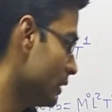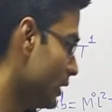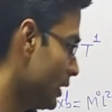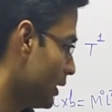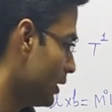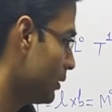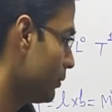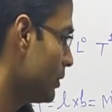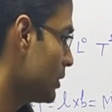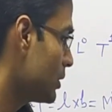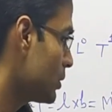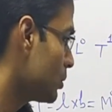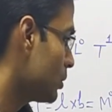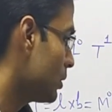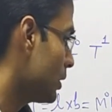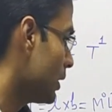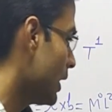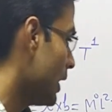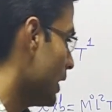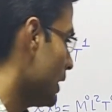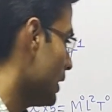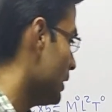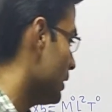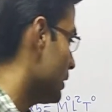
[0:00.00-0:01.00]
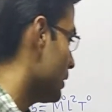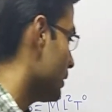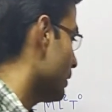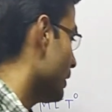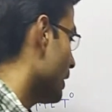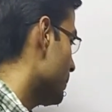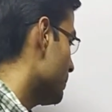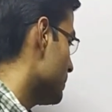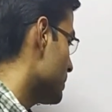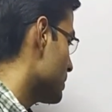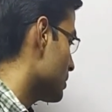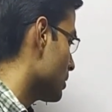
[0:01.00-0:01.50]
Then we should write
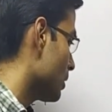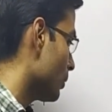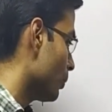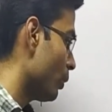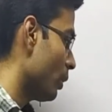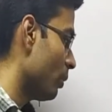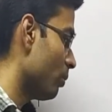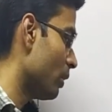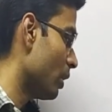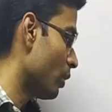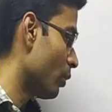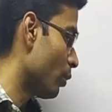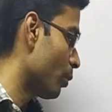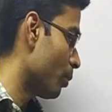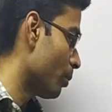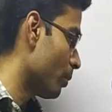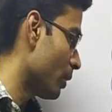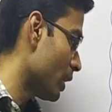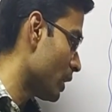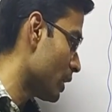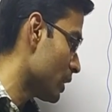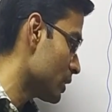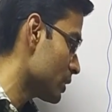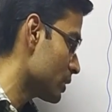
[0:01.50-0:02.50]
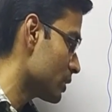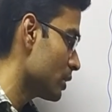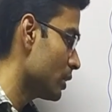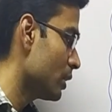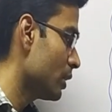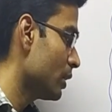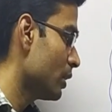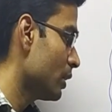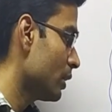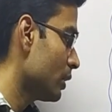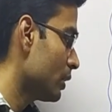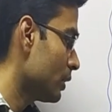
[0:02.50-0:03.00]
dimensional formula of mass
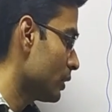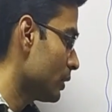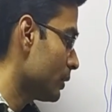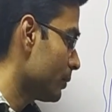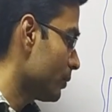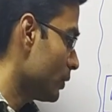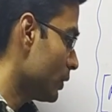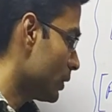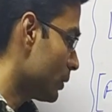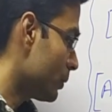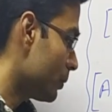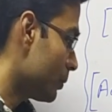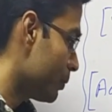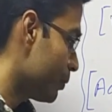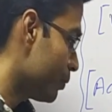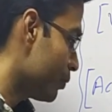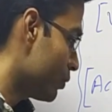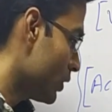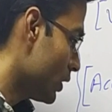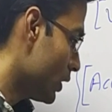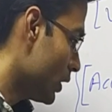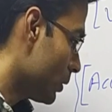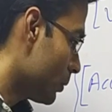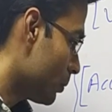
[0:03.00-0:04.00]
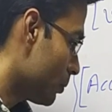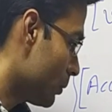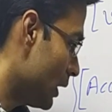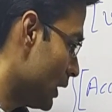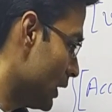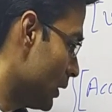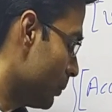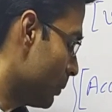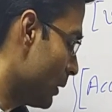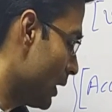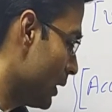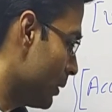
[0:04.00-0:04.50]

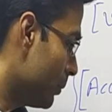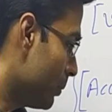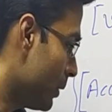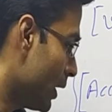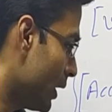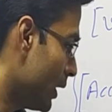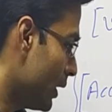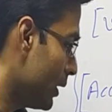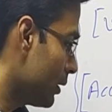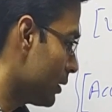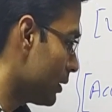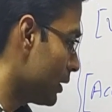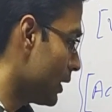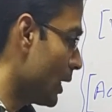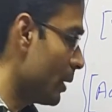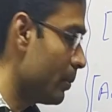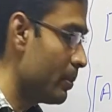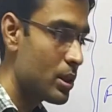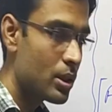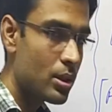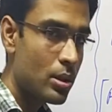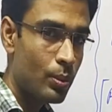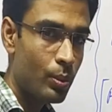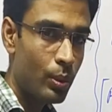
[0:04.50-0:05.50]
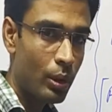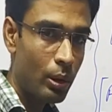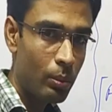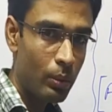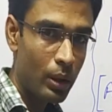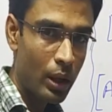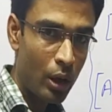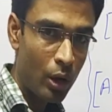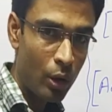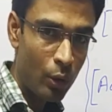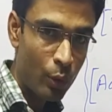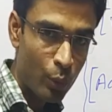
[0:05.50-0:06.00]
multiplied by dimensional
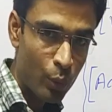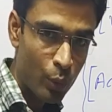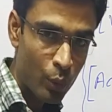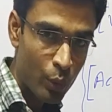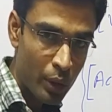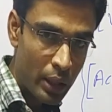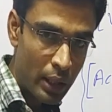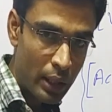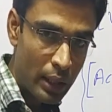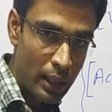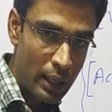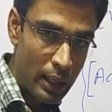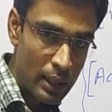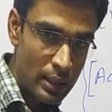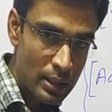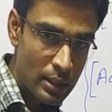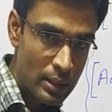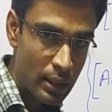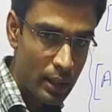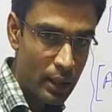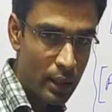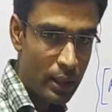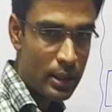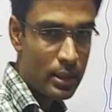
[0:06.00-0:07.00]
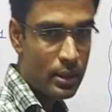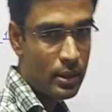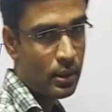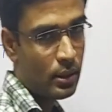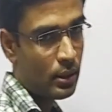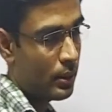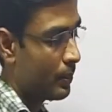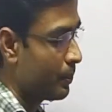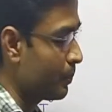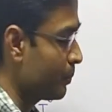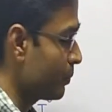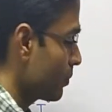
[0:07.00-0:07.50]
formula of
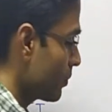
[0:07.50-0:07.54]
acceleration.